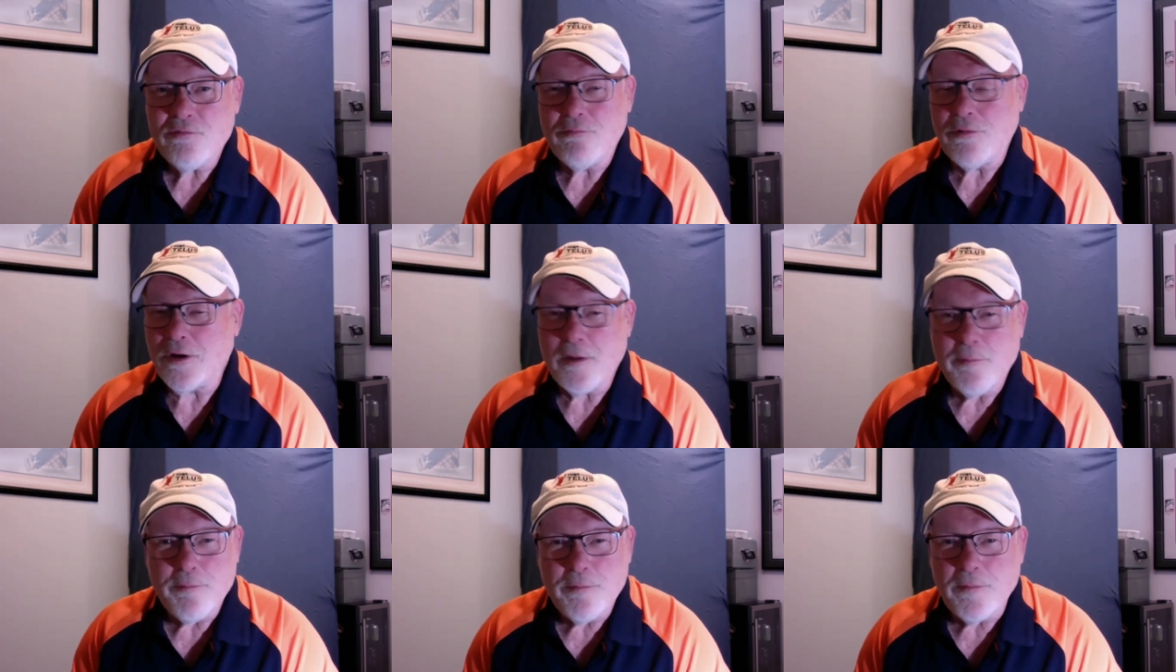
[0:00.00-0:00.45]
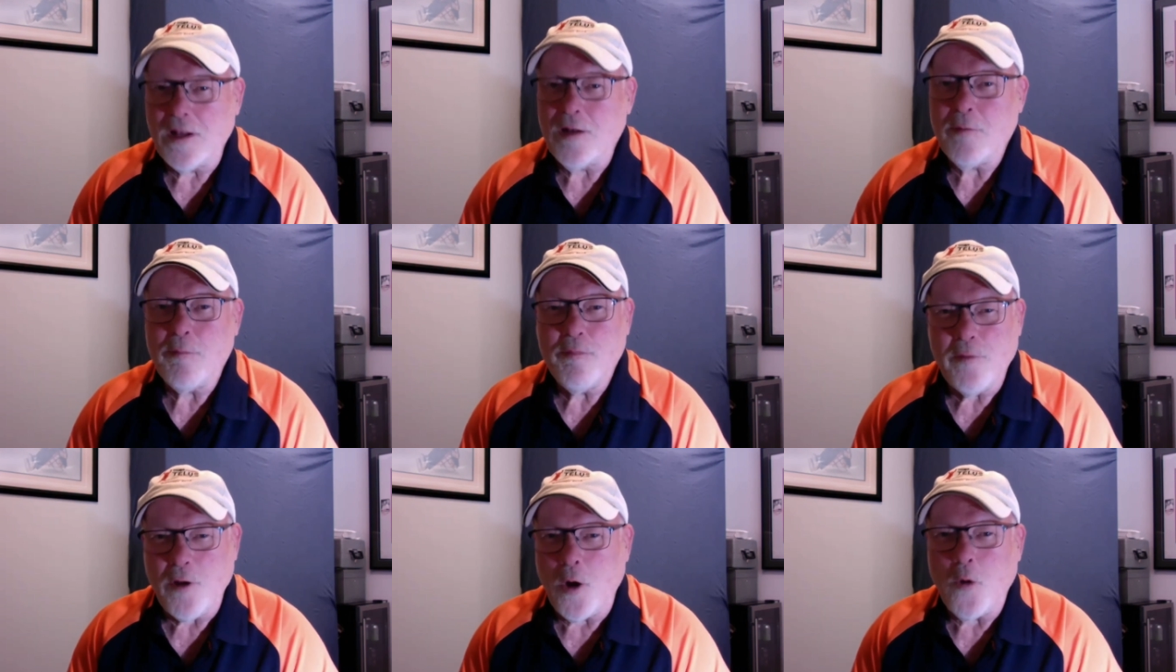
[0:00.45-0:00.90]
we're going to
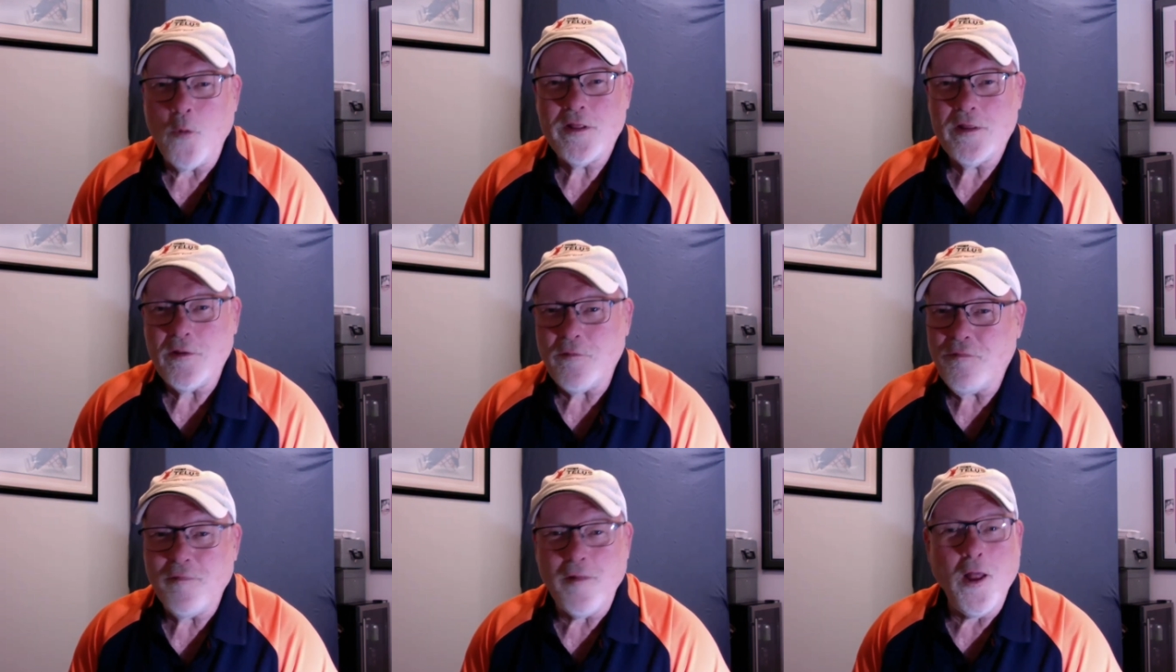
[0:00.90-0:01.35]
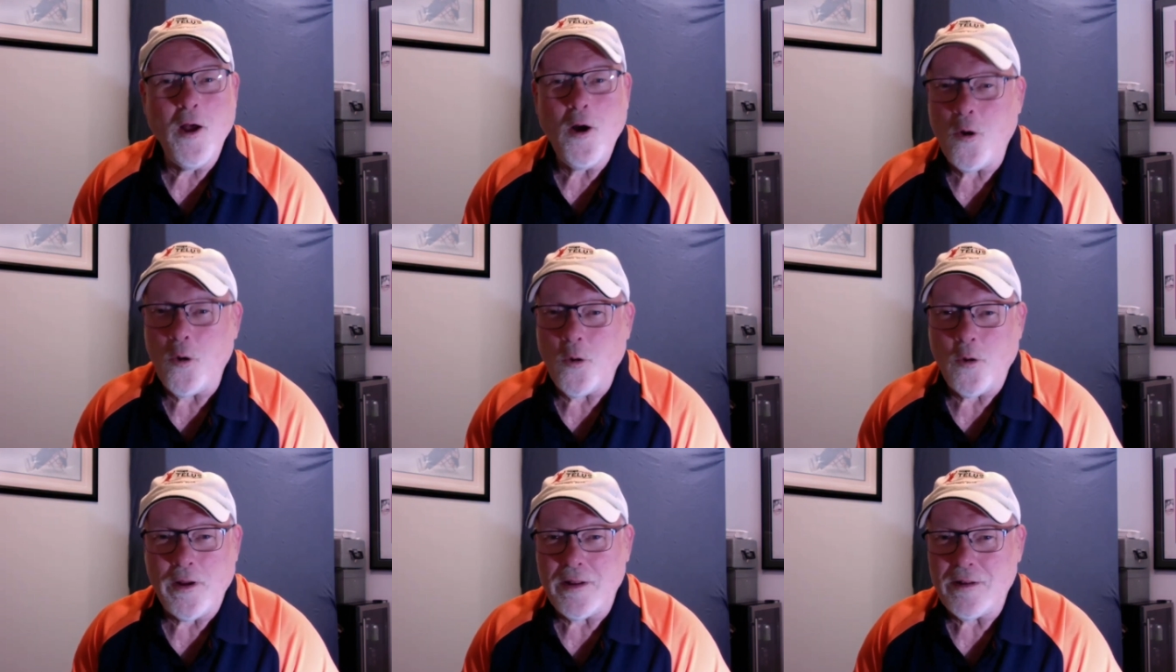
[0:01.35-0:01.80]
go with the
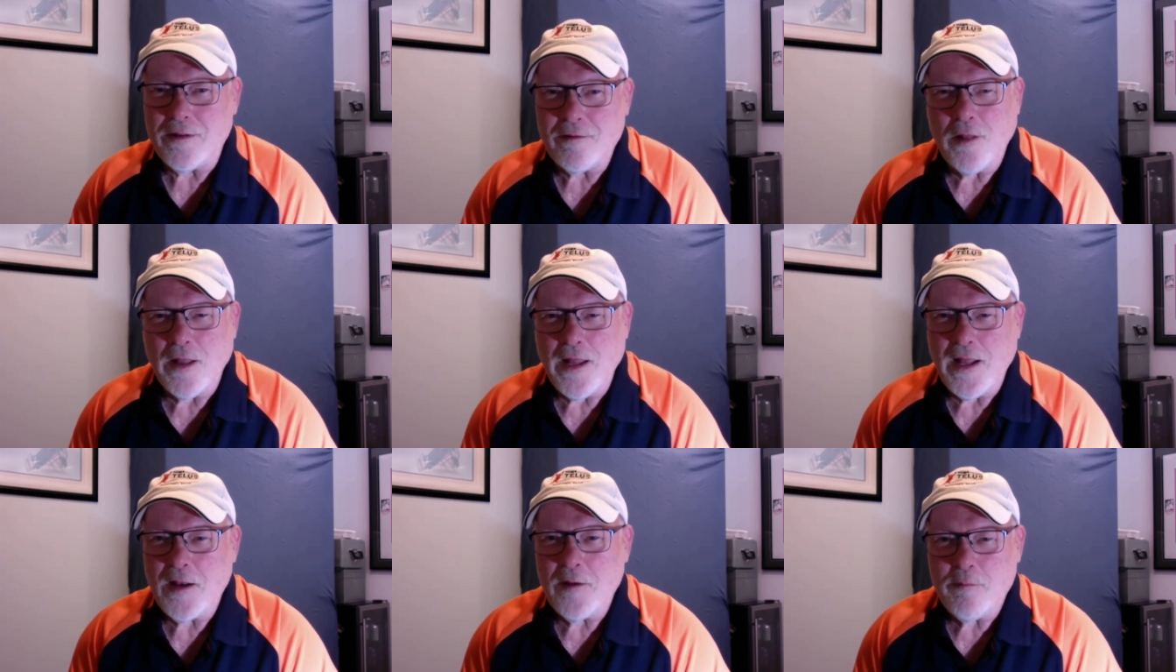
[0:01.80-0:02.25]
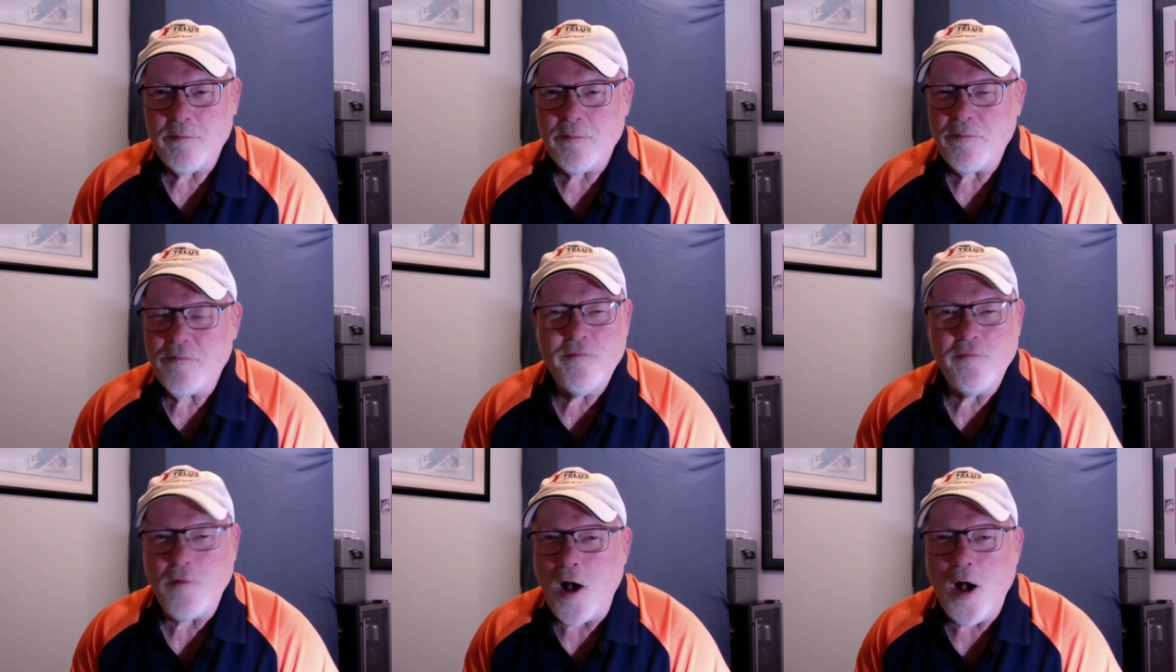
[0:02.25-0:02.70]
flow and let it
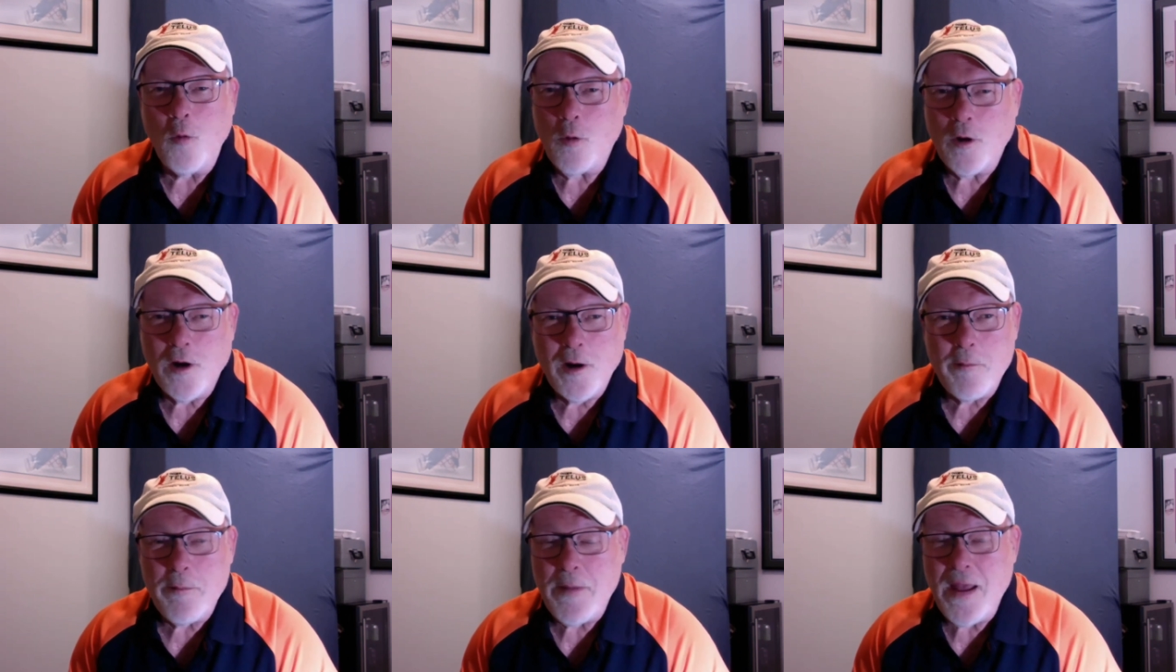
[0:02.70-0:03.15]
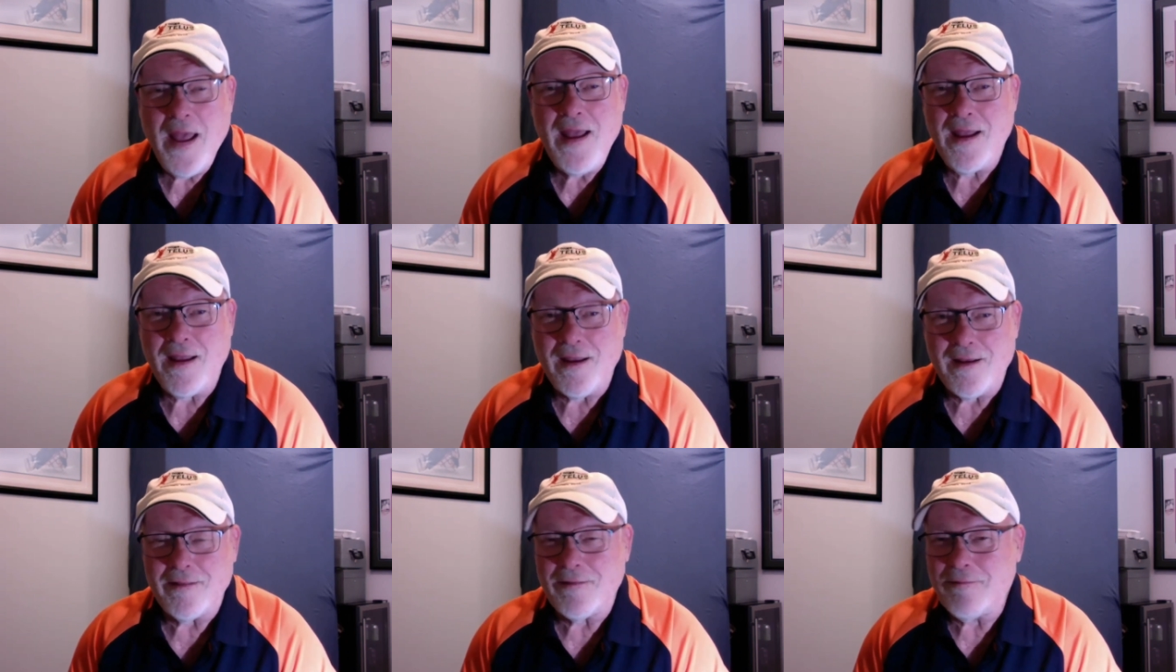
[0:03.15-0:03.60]
all work
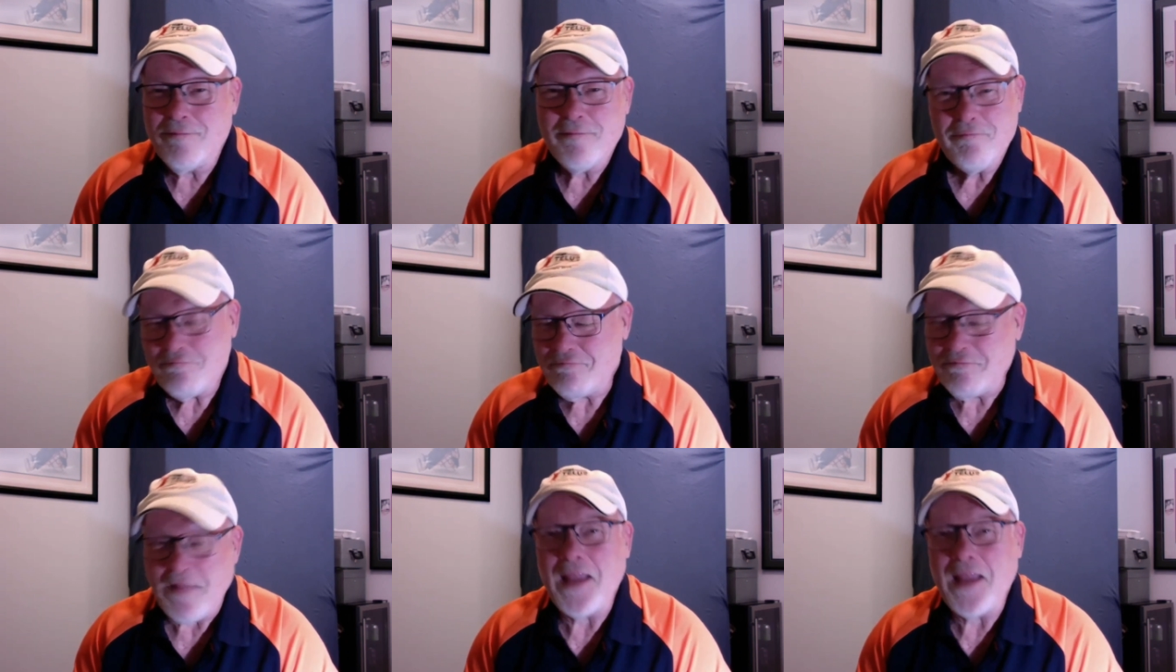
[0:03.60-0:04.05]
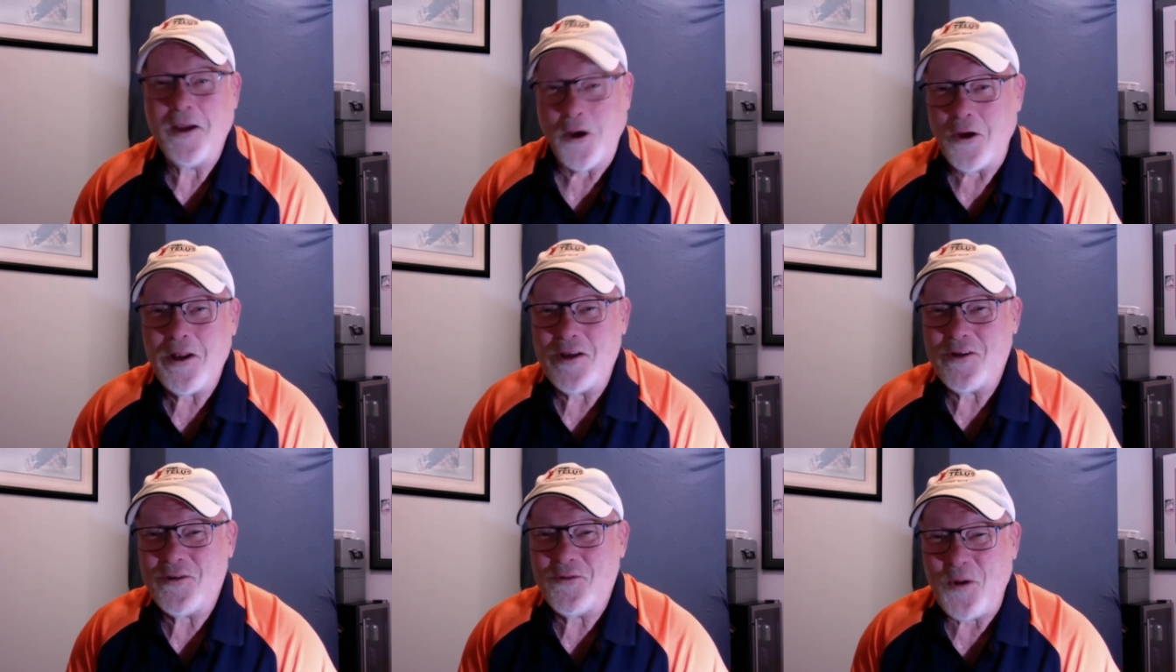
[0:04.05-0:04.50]
day. And thank
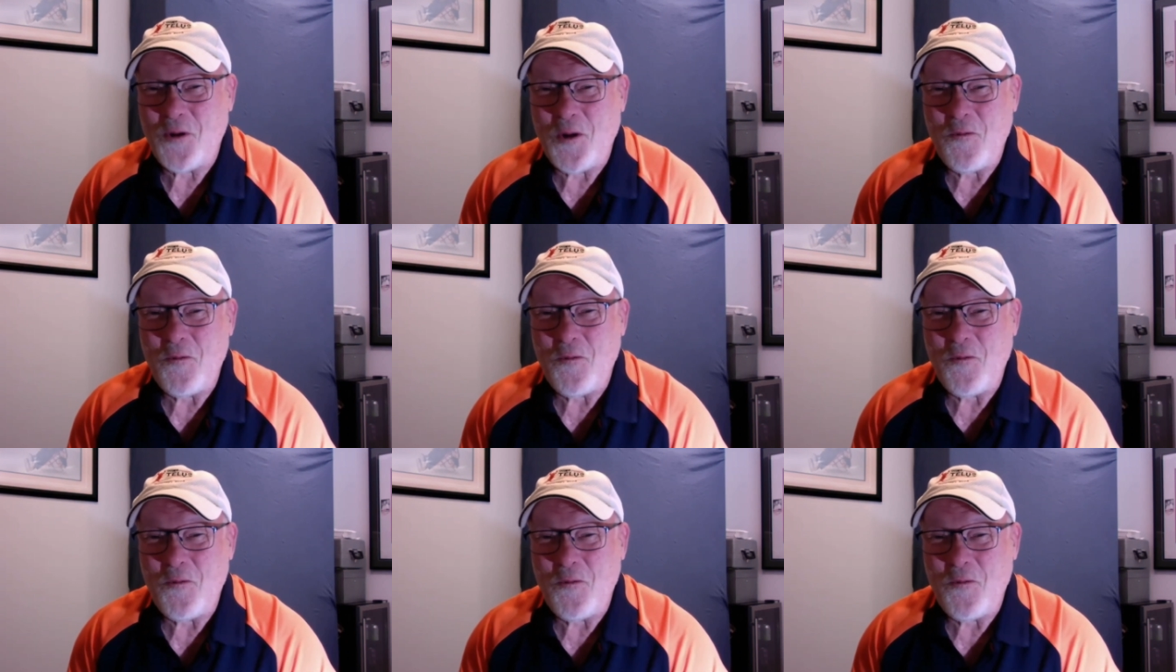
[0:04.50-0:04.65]
goodness we